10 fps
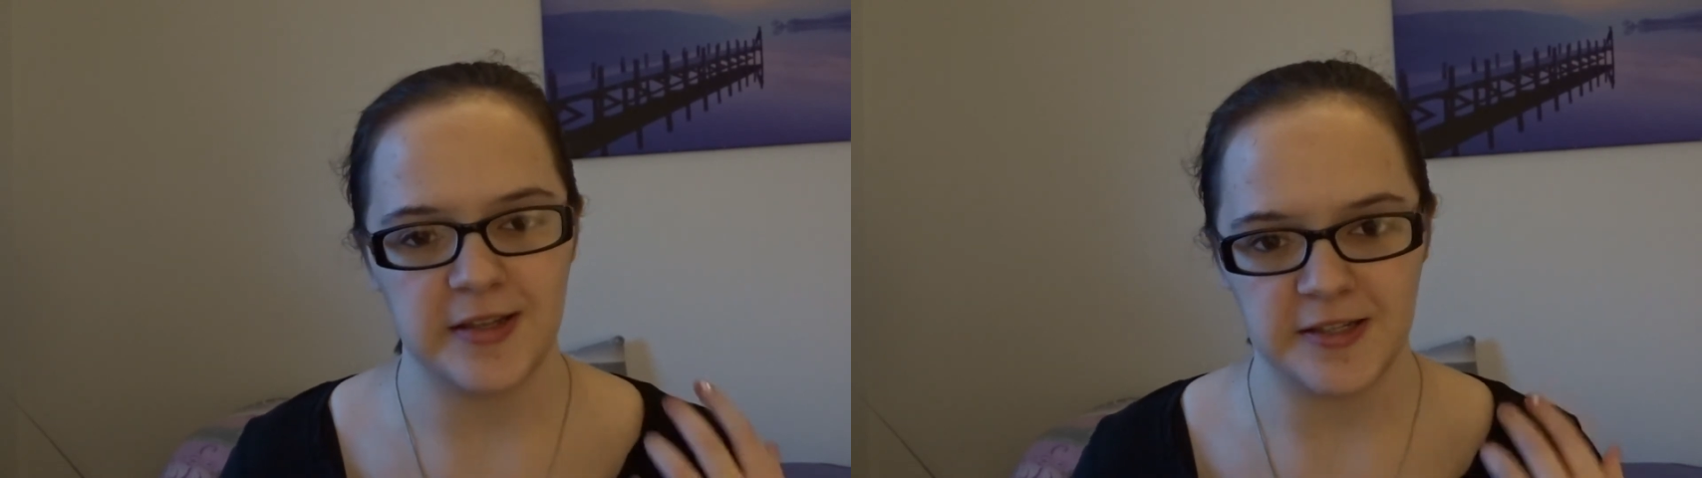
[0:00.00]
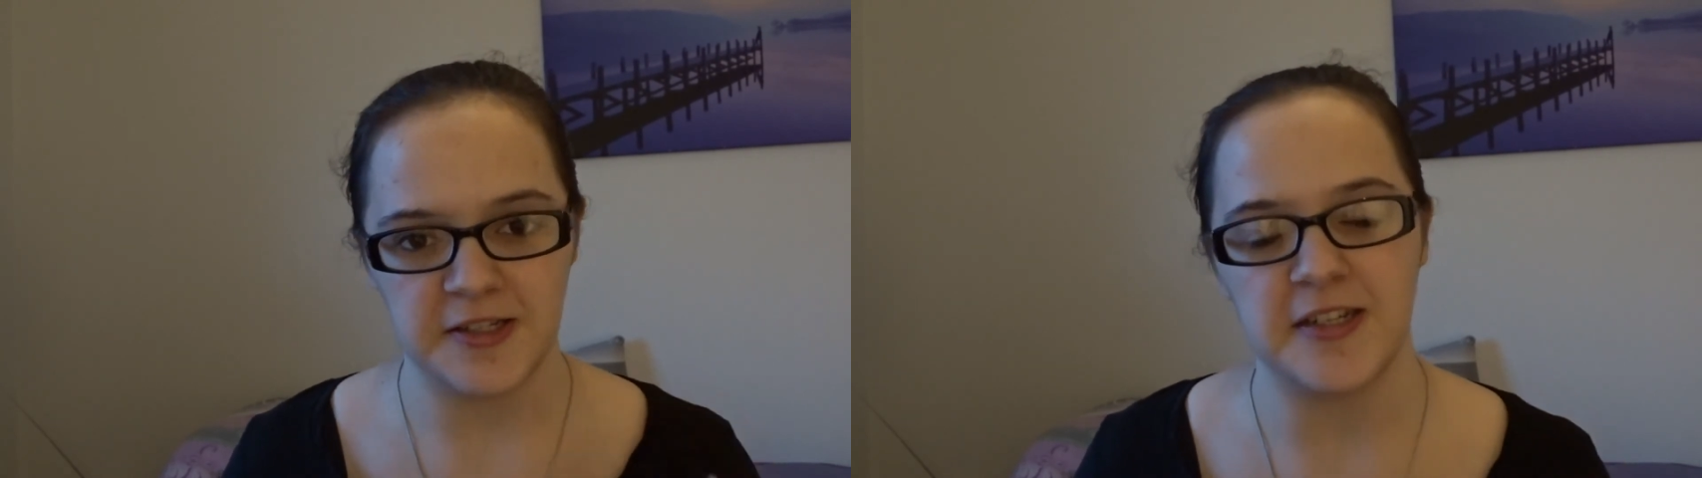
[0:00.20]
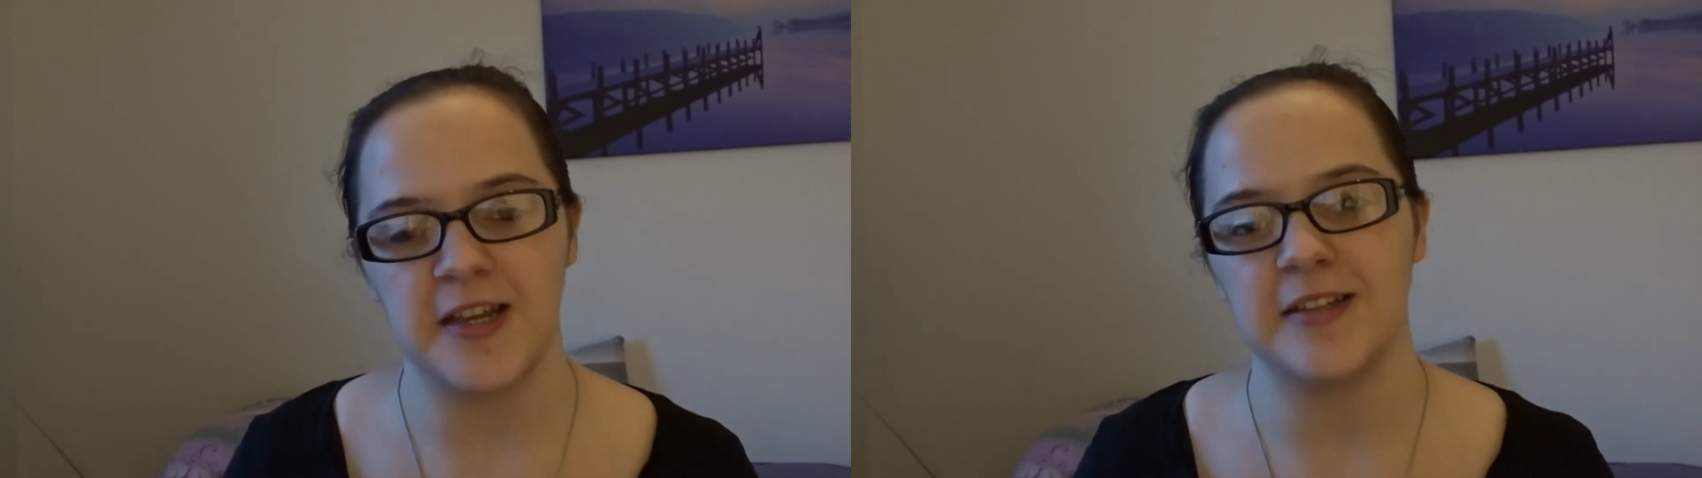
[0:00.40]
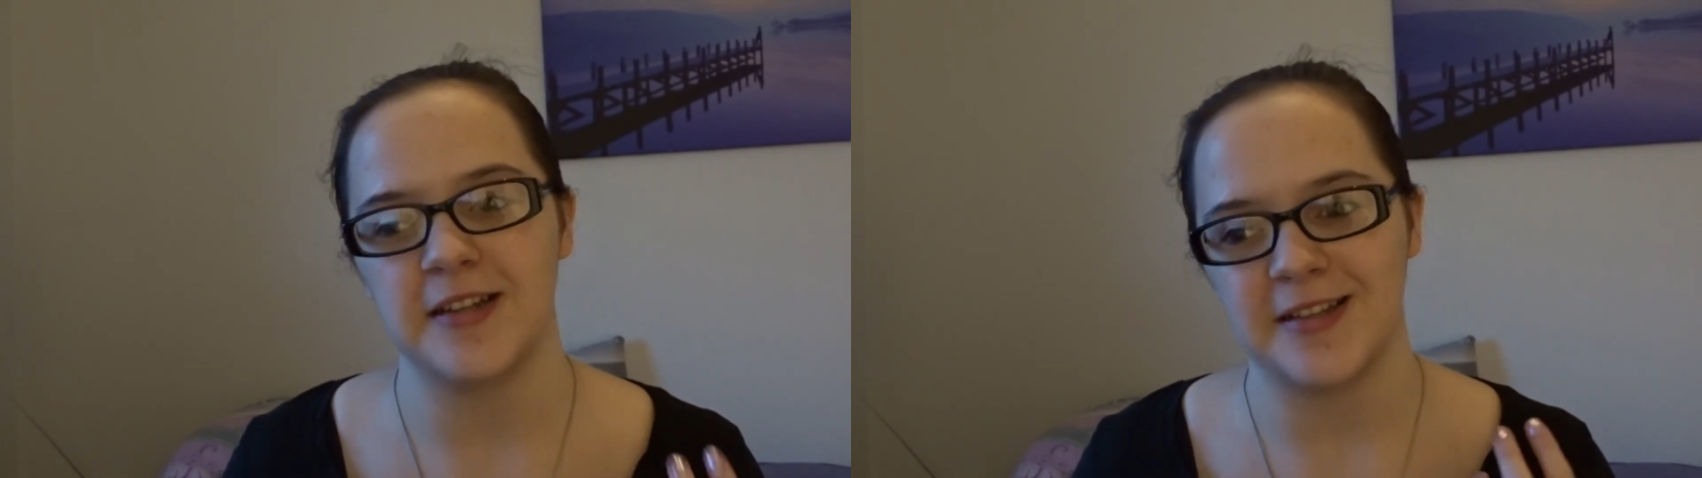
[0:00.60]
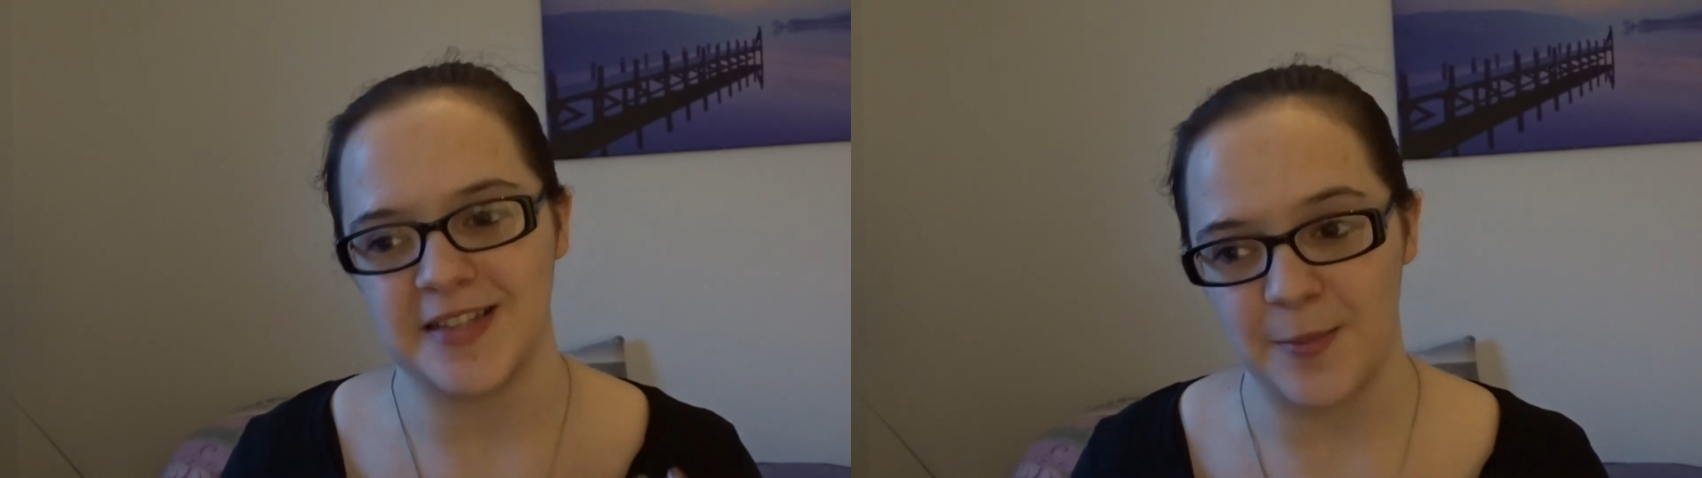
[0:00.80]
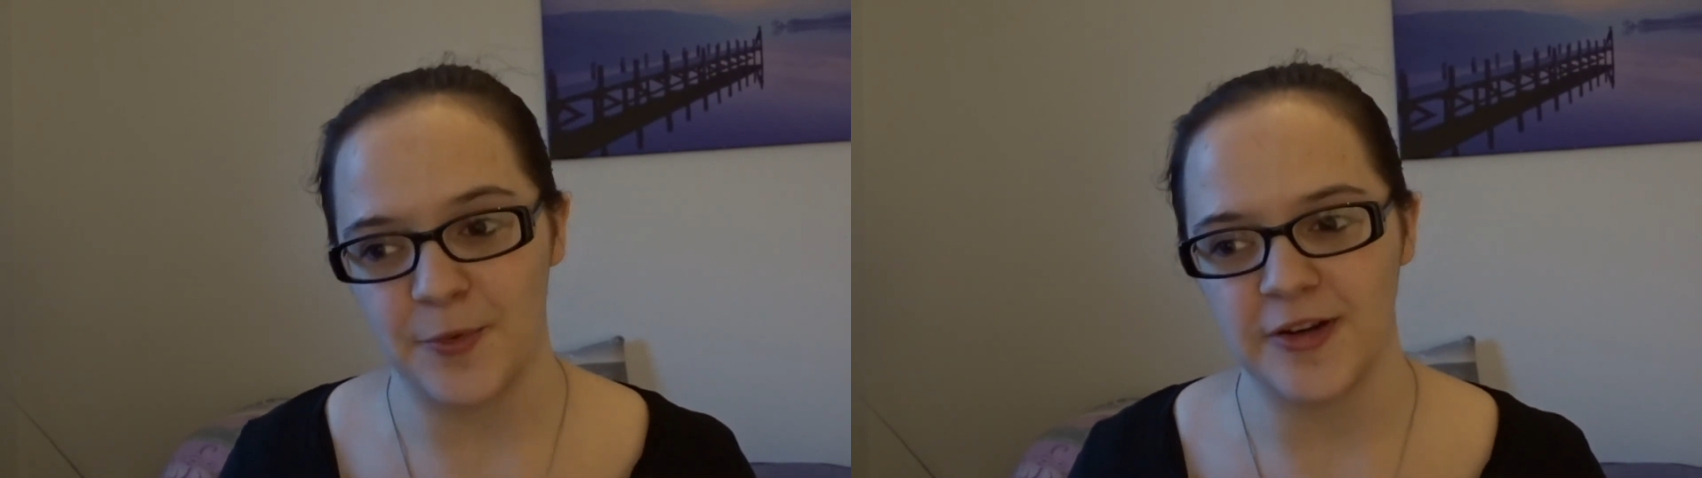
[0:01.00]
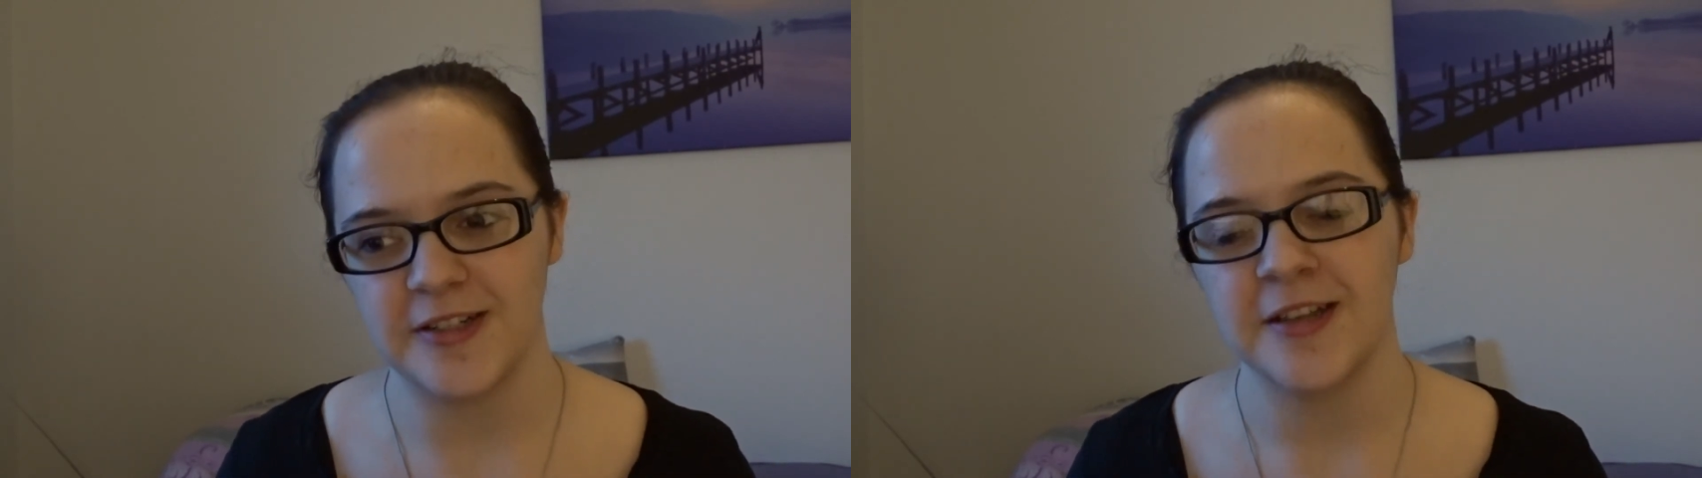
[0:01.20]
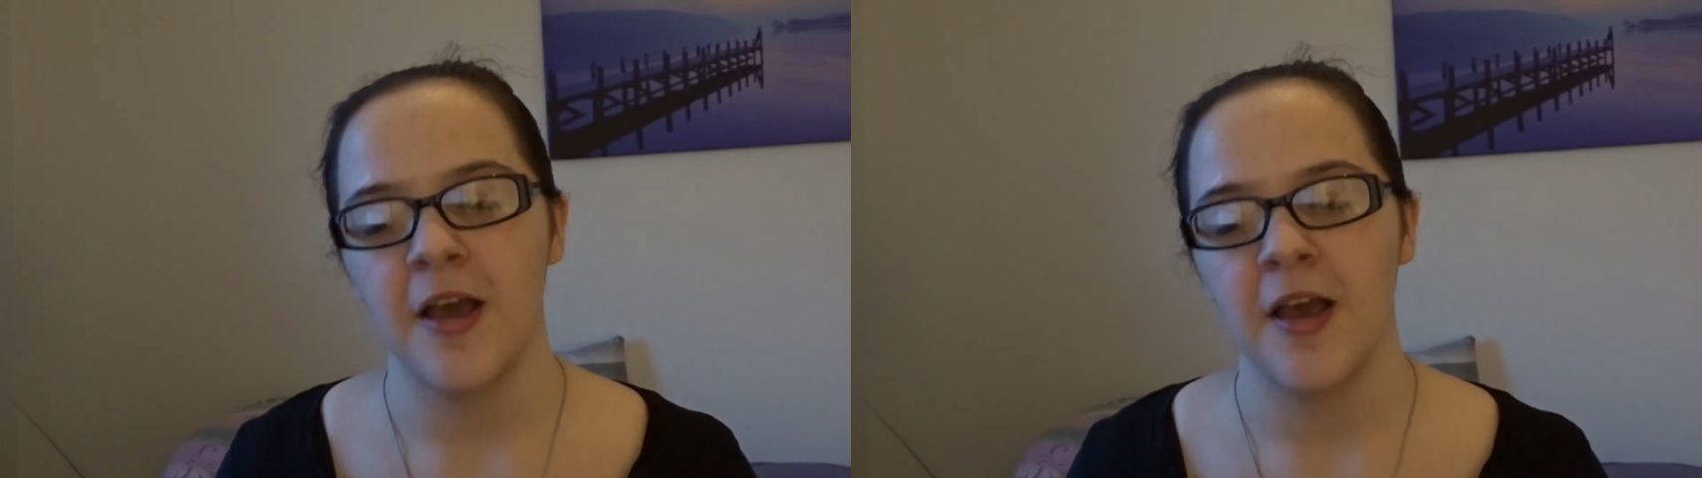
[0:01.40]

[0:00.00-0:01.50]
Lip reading: is distinct and separate.